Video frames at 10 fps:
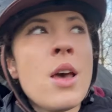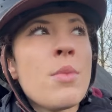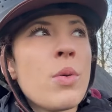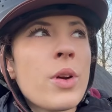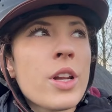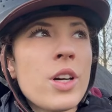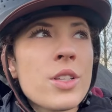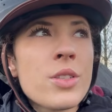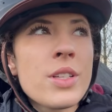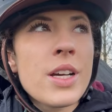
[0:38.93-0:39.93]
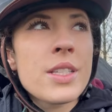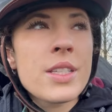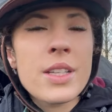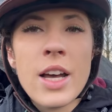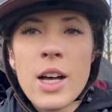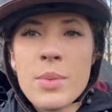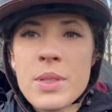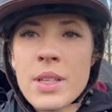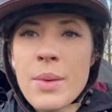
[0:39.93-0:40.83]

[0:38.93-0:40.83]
but what it also does is it helps